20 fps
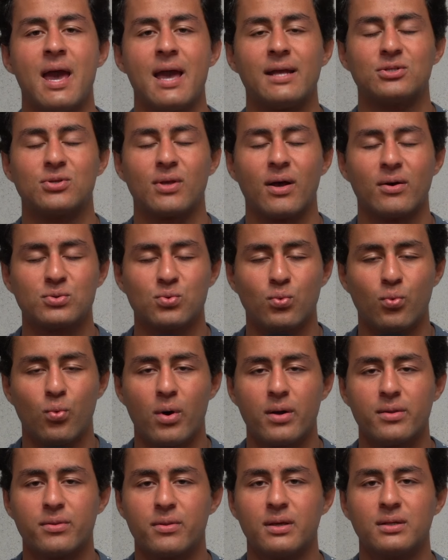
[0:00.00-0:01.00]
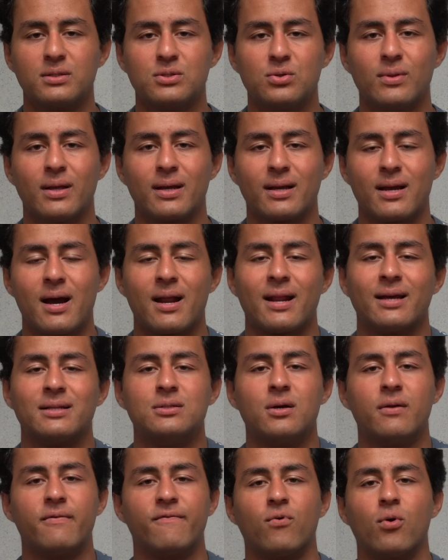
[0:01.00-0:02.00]
And so, that was one thing, too, that God had
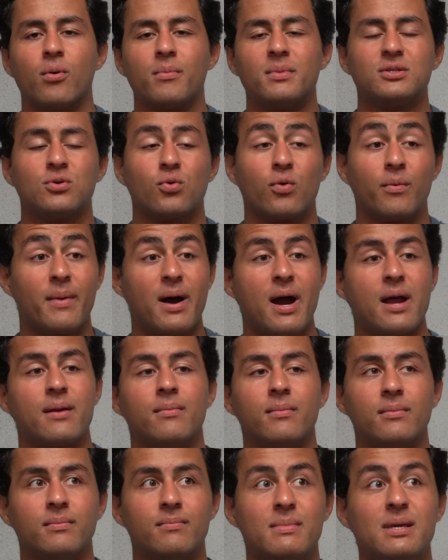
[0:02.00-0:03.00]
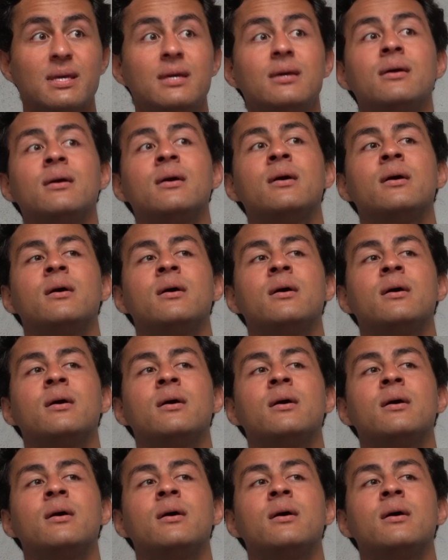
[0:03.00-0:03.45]
done for me to remind me